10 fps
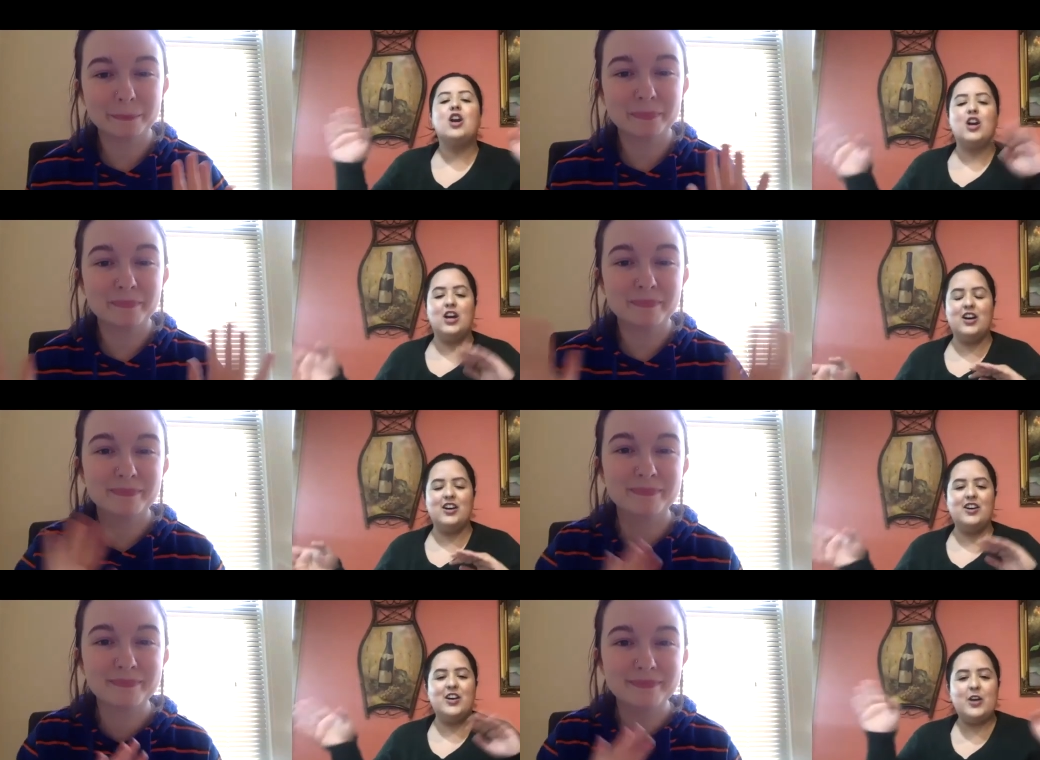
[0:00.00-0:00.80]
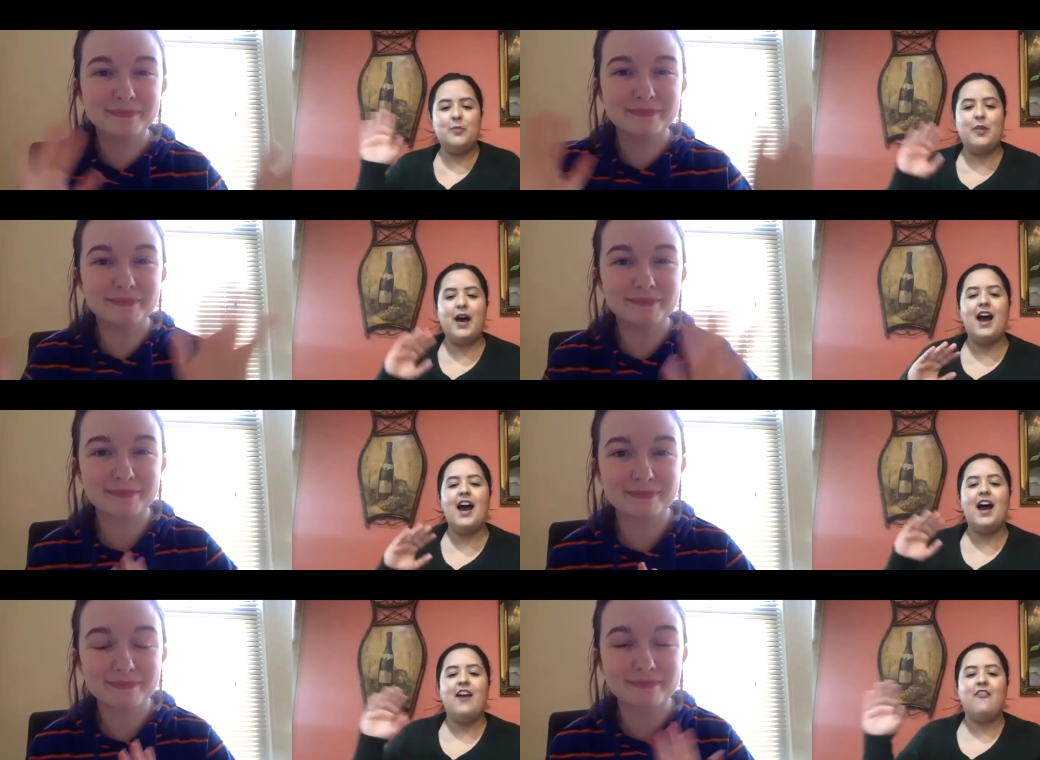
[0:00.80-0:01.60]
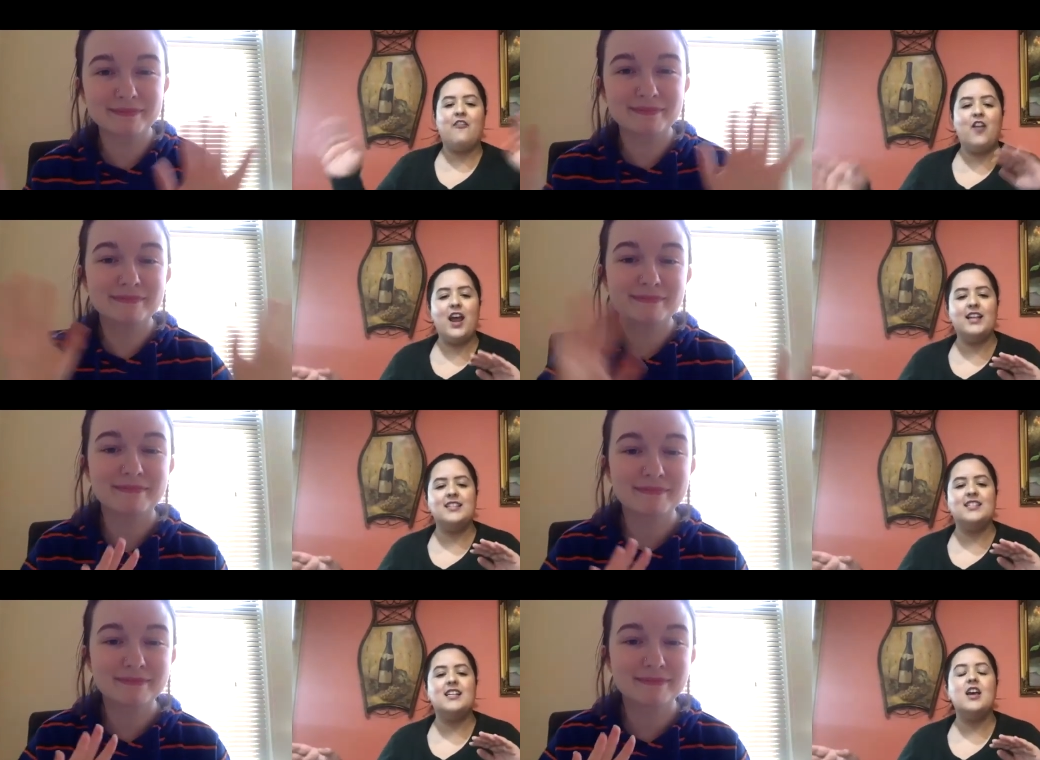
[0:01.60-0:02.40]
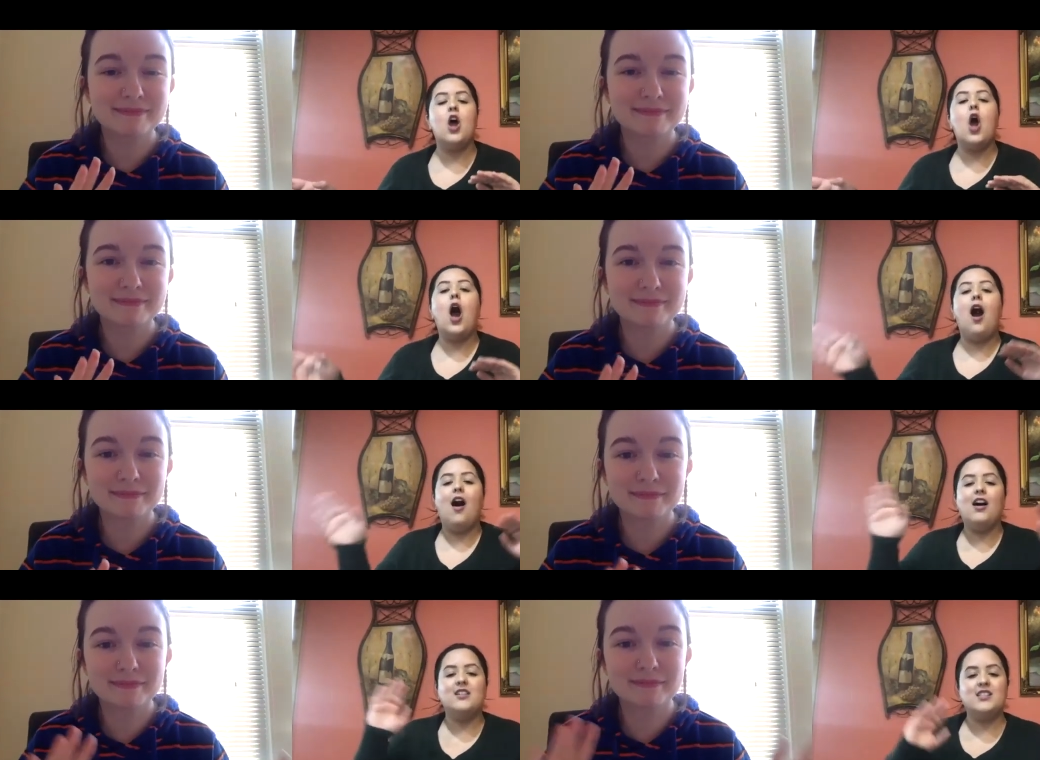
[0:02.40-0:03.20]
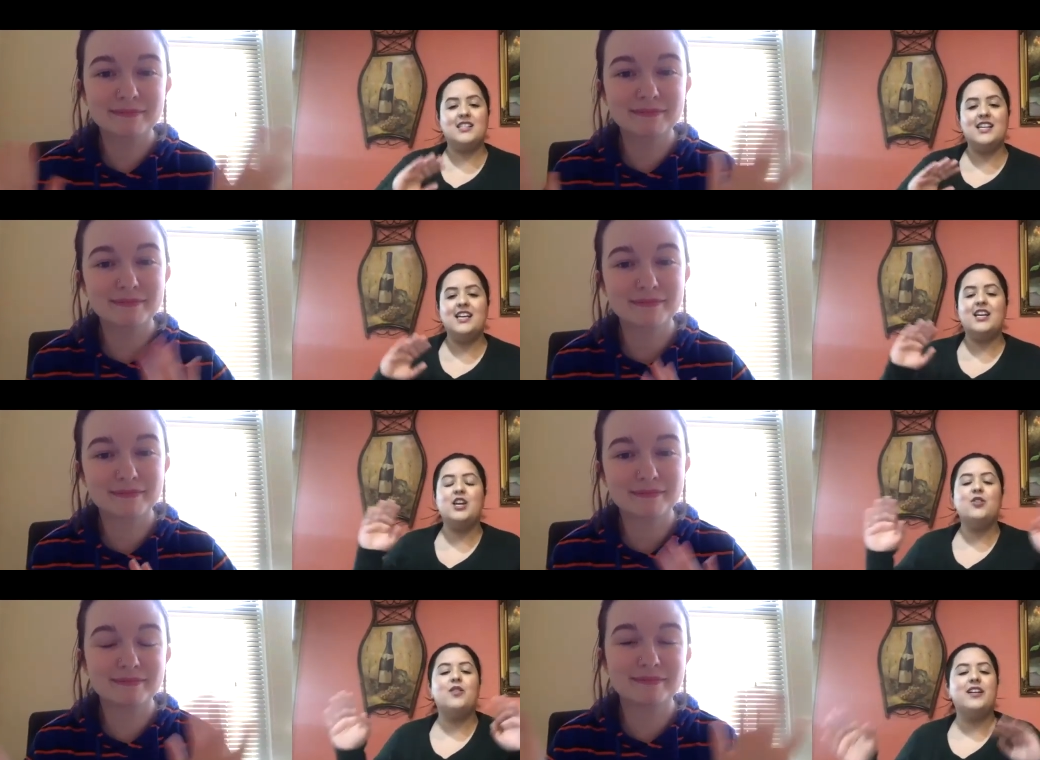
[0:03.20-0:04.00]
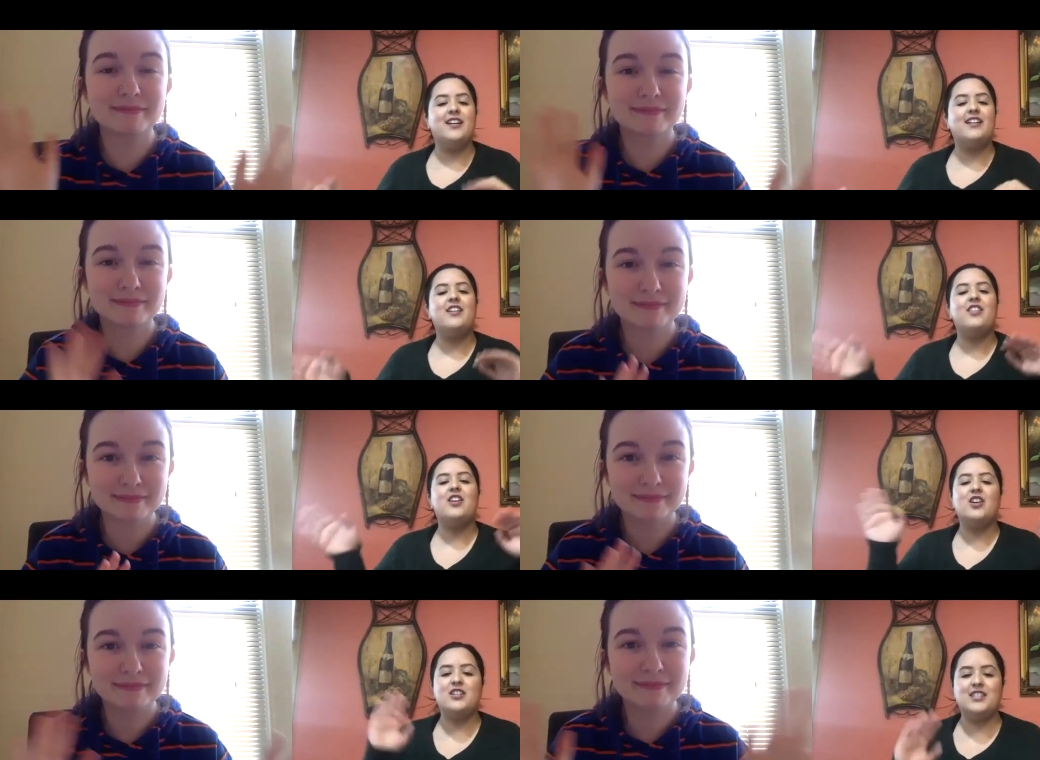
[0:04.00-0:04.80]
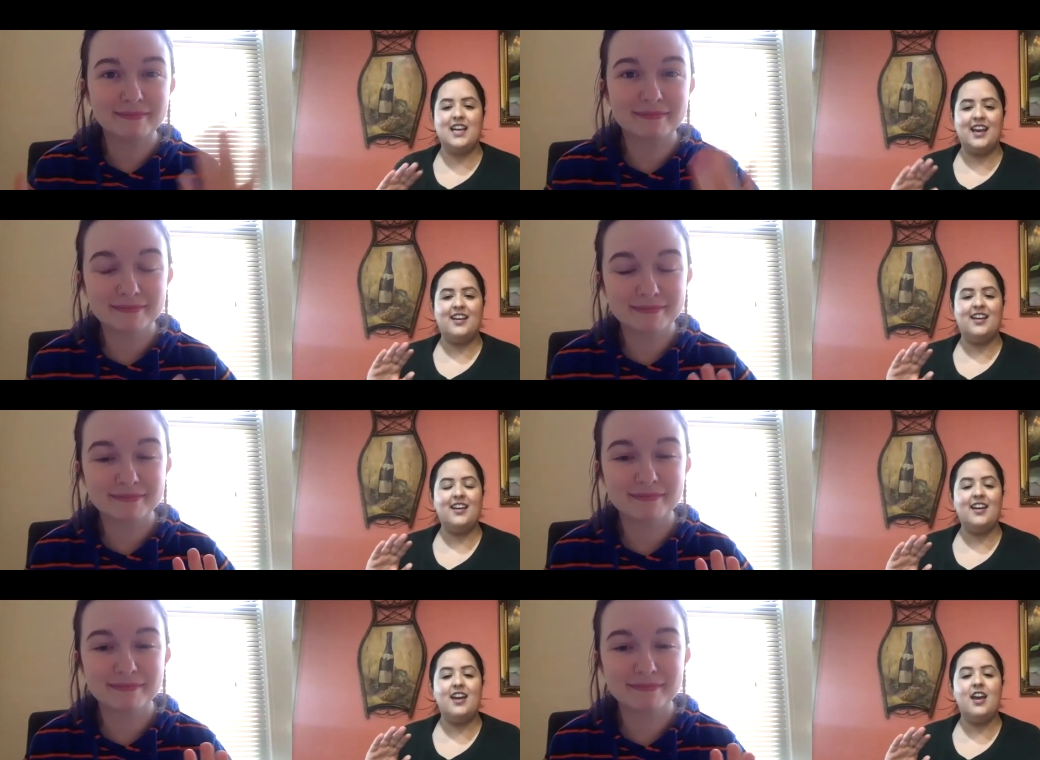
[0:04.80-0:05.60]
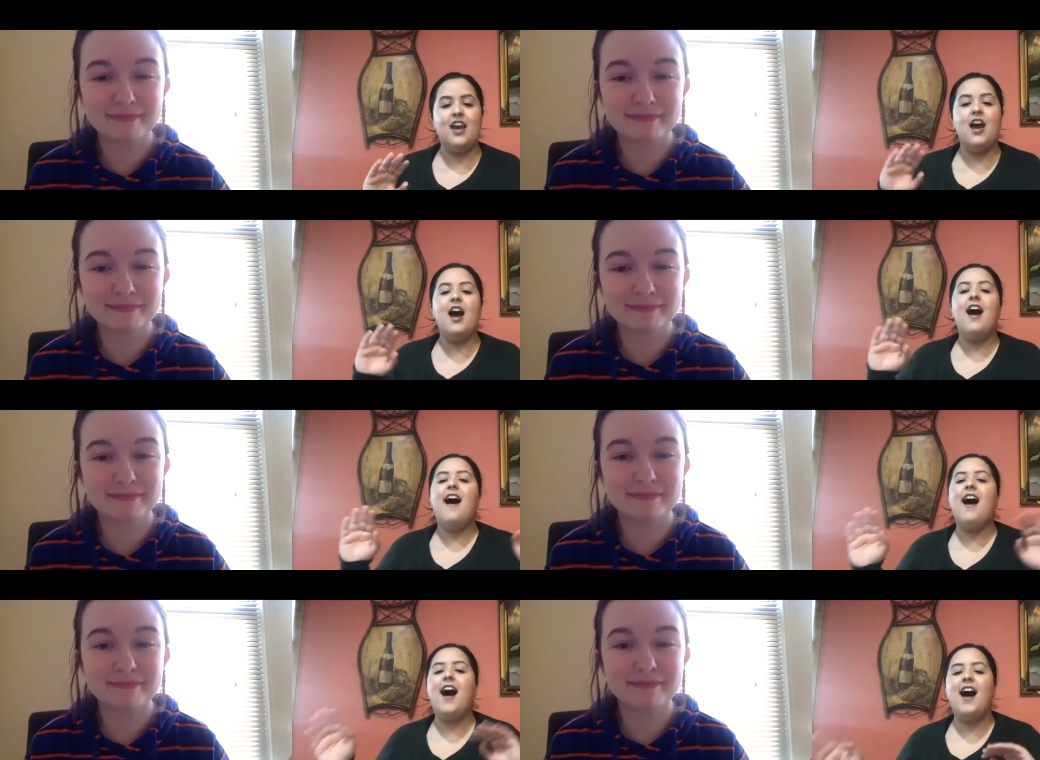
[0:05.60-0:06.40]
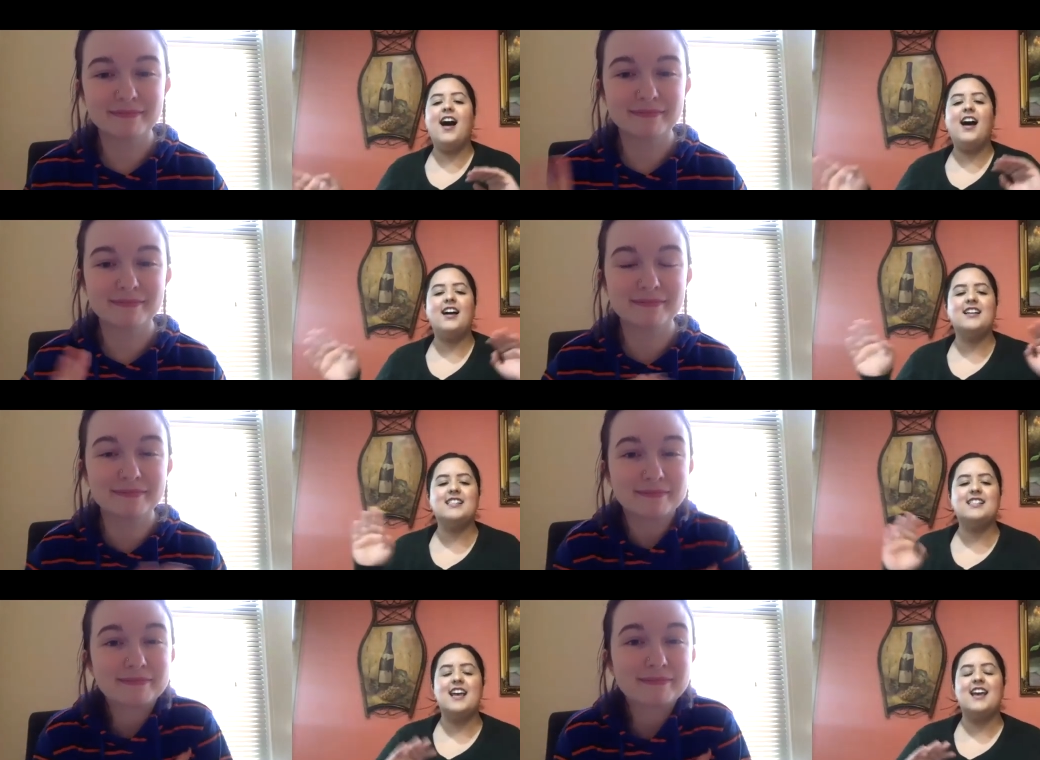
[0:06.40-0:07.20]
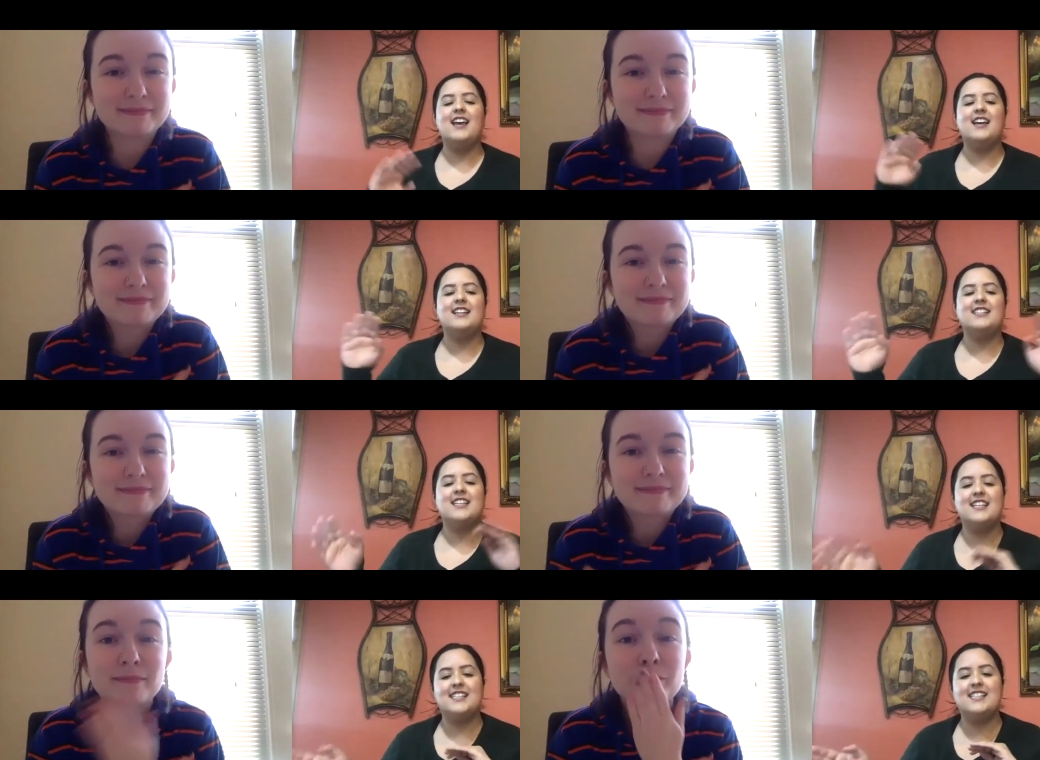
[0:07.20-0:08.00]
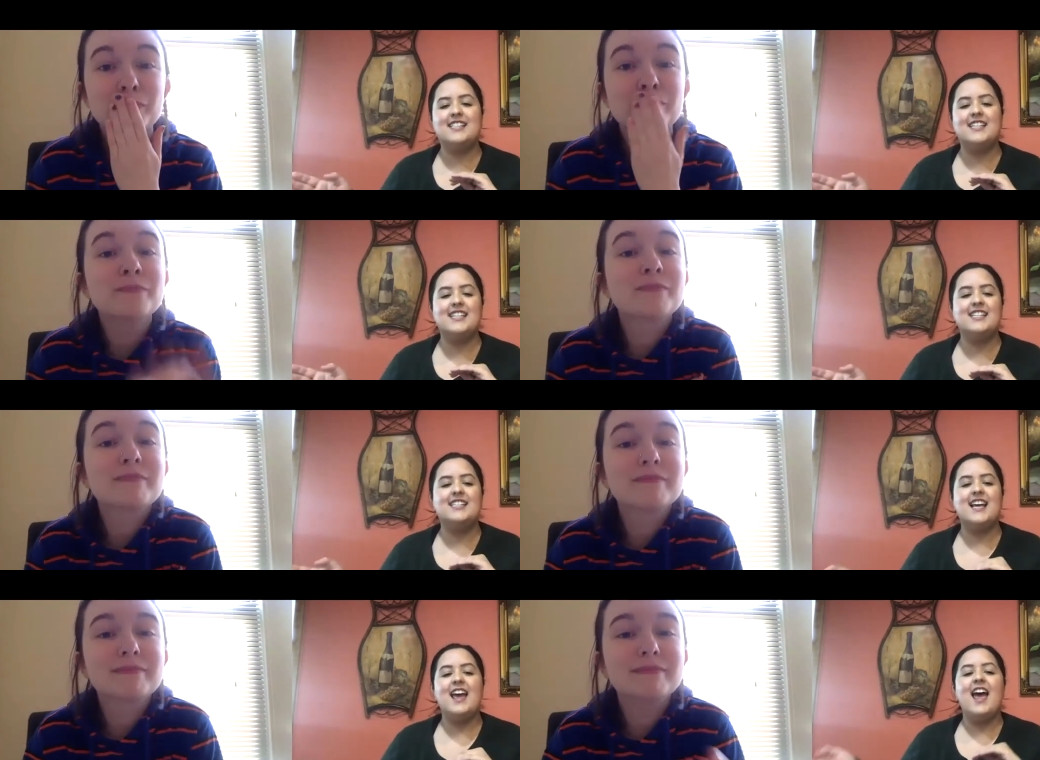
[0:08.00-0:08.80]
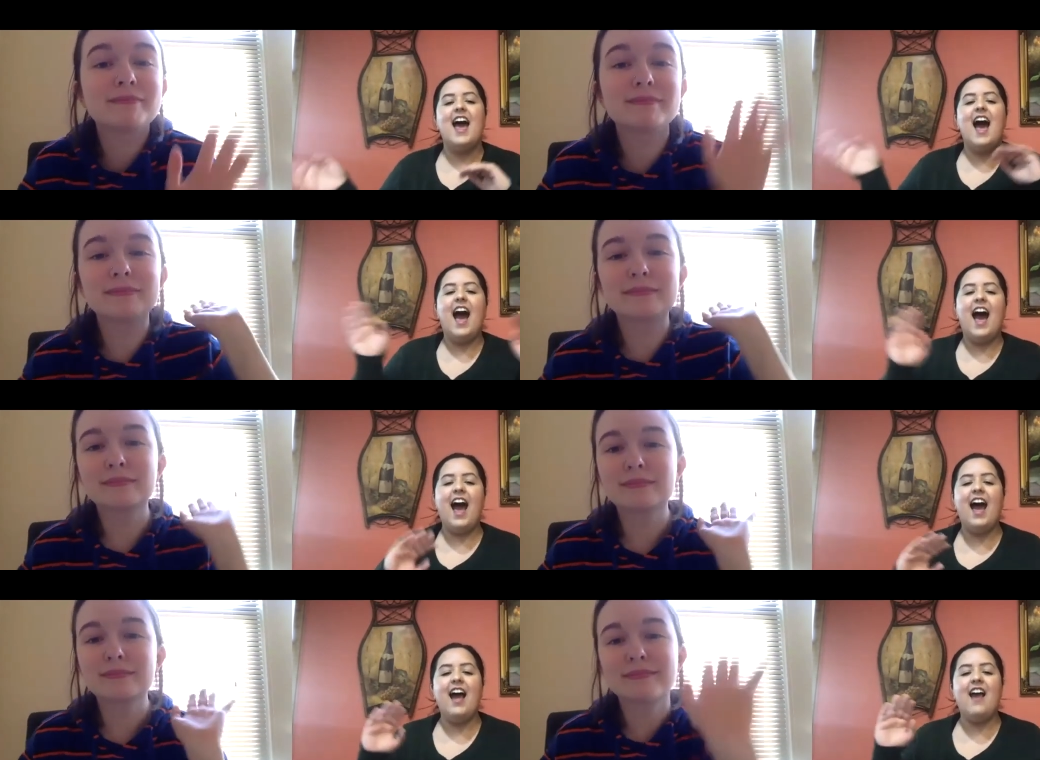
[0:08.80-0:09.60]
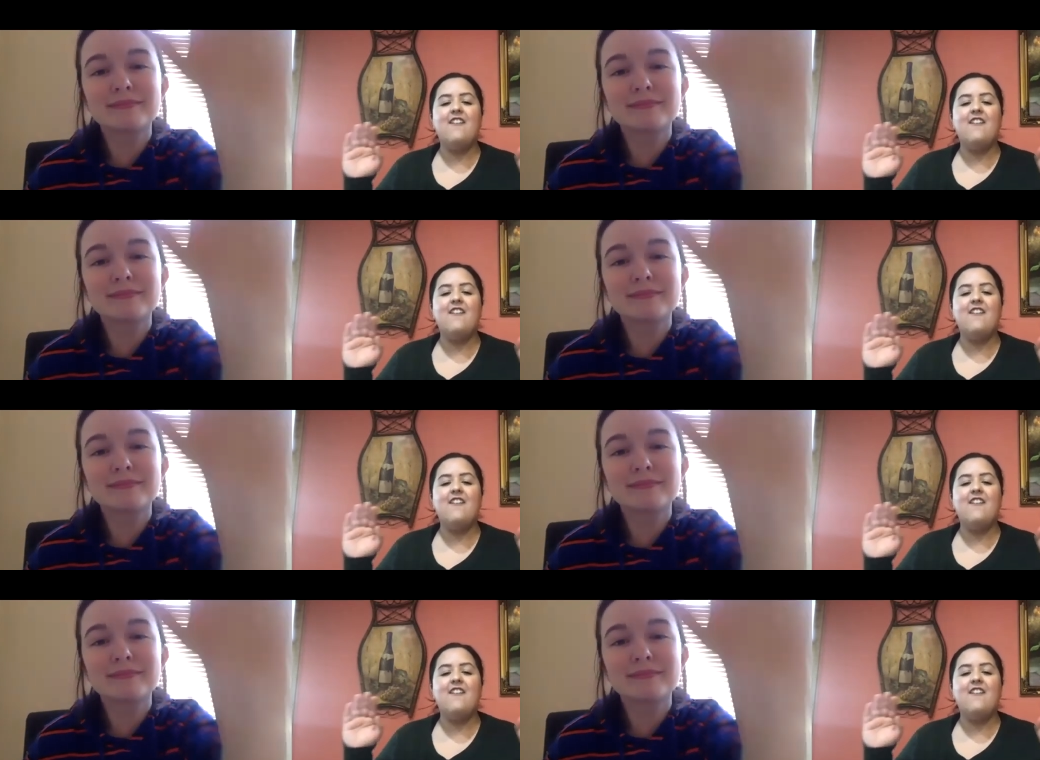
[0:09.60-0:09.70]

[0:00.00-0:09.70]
Speaker 1: Goodbye, friends. I'll see you another day. Hugs and kisses, high